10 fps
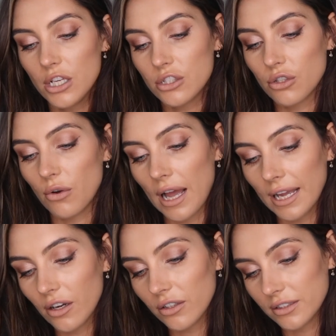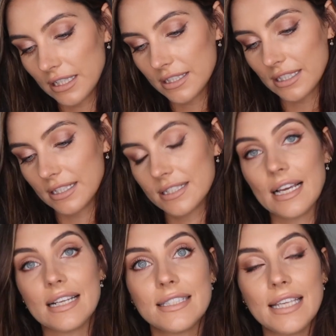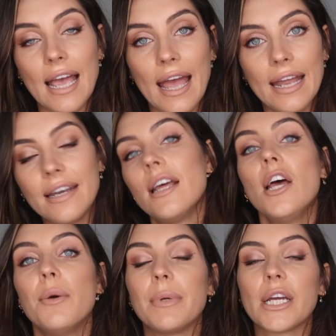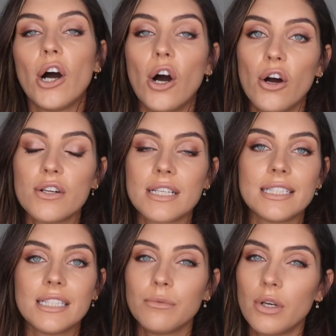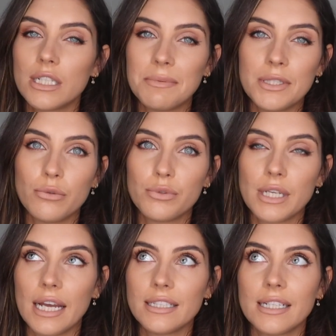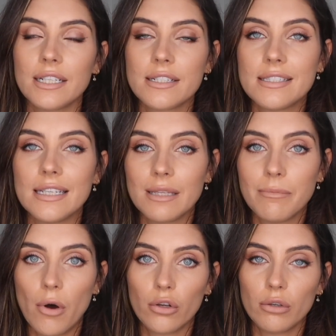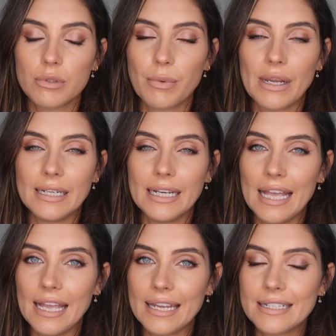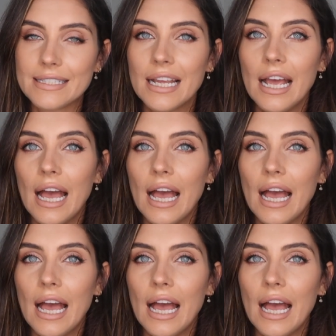So I got this in a size 10 because I didn't want it to be too tight, and I could see the model was wearing an 8,